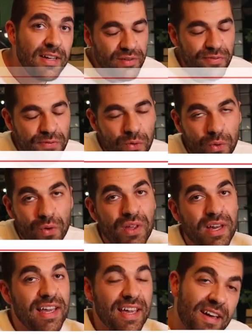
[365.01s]
We thought
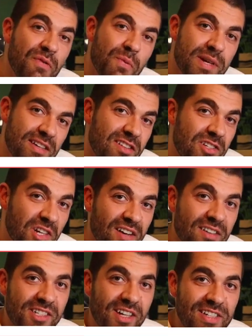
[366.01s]
that if we could
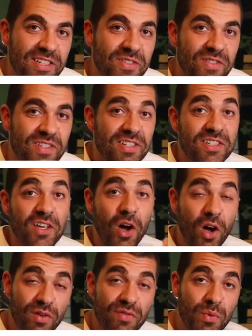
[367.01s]
charge our users
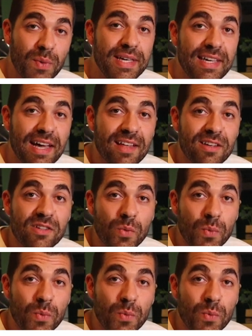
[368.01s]
over the weekend,